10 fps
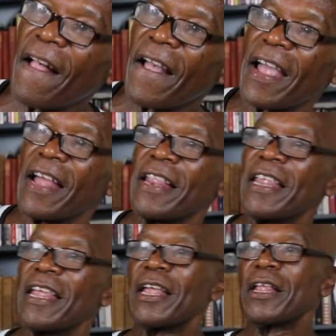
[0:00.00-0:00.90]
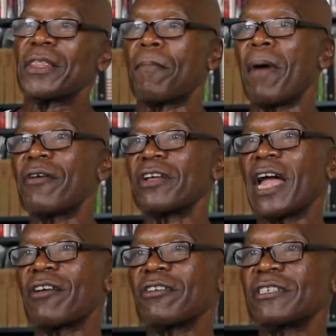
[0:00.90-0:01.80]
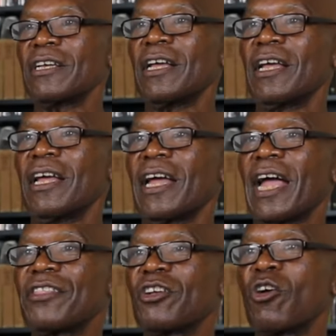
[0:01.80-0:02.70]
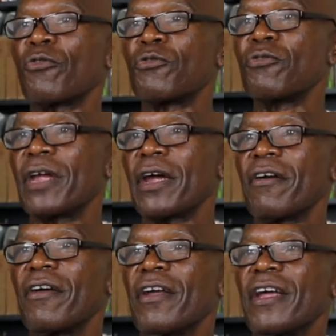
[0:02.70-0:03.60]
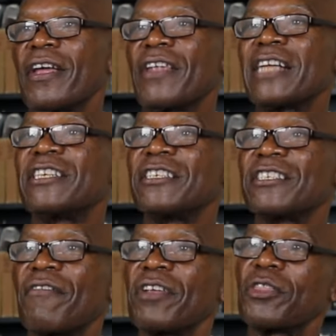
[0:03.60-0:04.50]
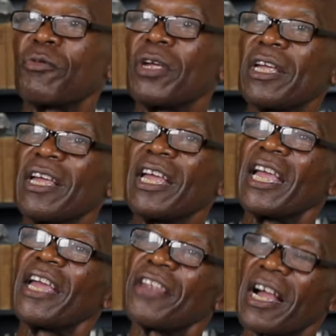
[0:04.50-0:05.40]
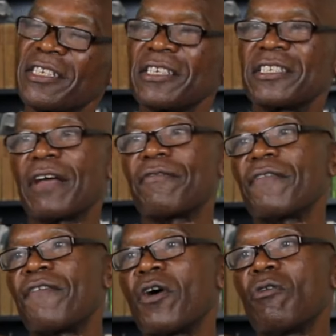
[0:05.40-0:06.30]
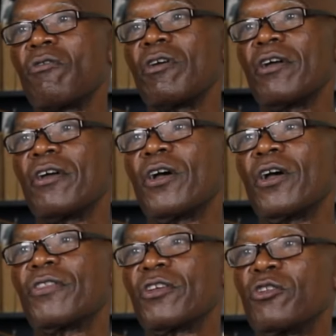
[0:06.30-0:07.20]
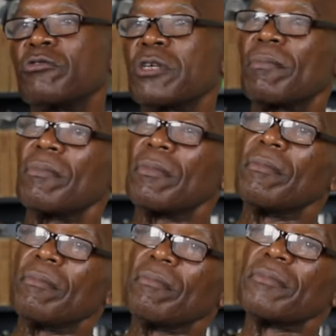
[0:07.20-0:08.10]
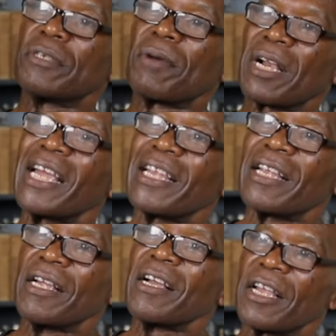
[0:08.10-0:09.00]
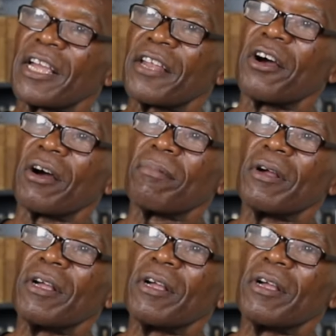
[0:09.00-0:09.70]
And the bounty hunters had to go through there nineteen seventy-three and nineteen seventy-four to do some some cleaning, cleaning up.